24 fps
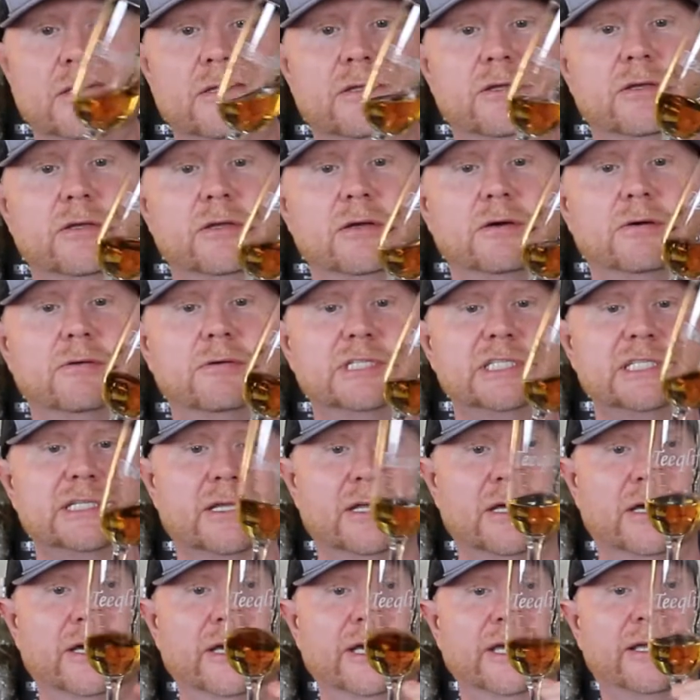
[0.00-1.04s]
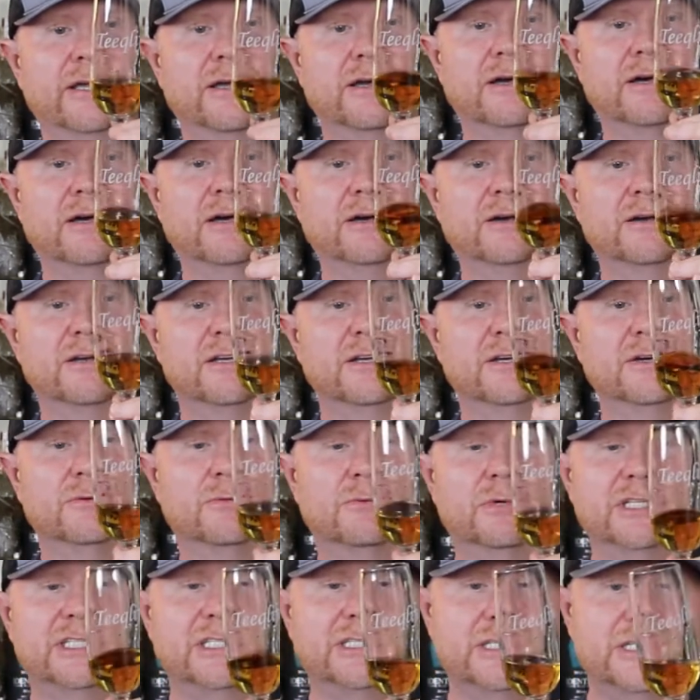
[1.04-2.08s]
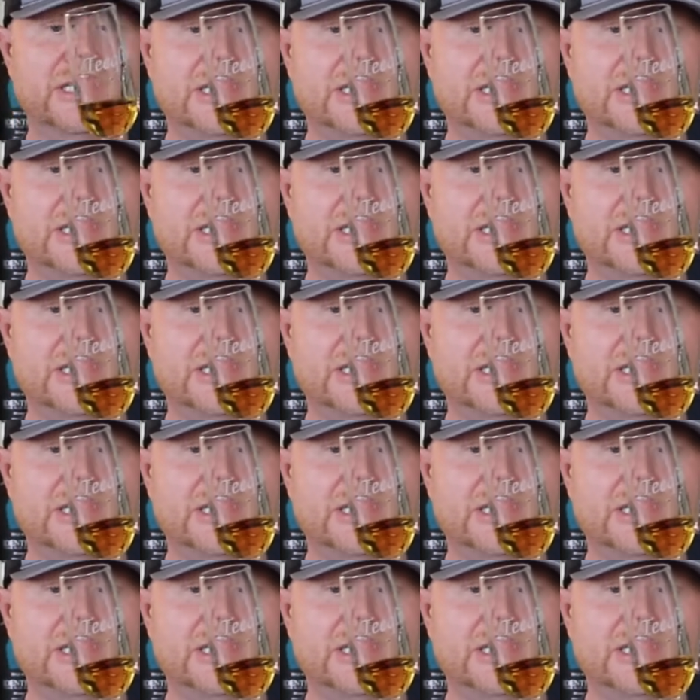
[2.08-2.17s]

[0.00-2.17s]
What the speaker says: You know, it's like, what's the